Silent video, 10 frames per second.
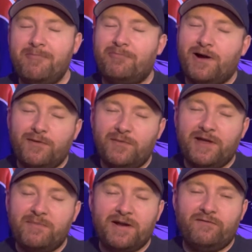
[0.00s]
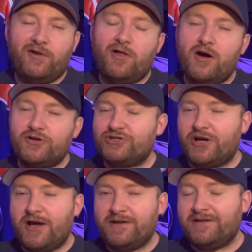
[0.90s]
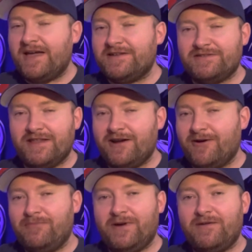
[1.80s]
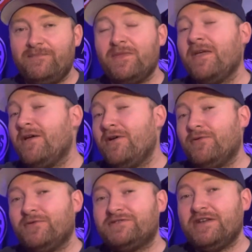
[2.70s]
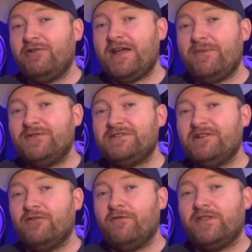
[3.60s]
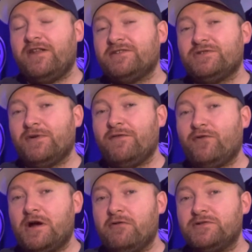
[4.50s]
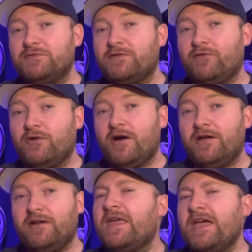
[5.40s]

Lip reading: Probably a bit of a long shot guess there, but we'll see what happens here over the next 24 hours with Vrana.